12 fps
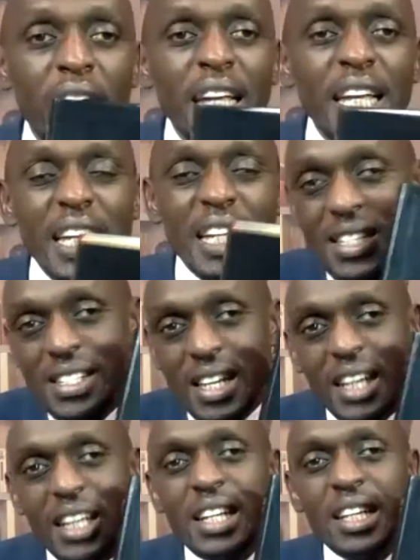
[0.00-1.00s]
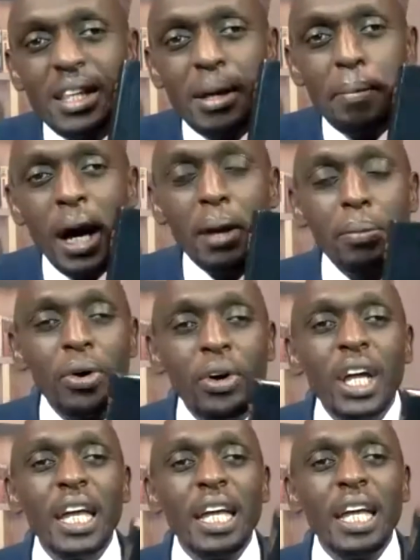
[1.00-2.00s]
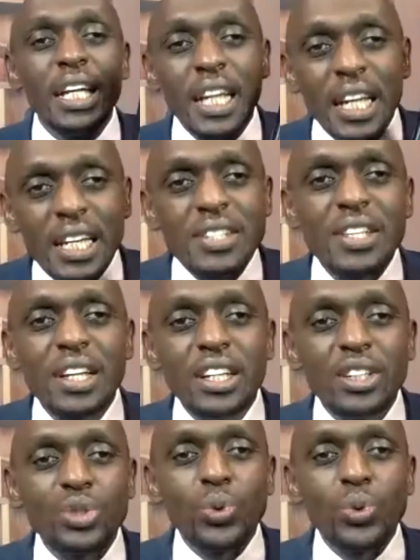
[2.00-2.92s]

In studying the Bible and listening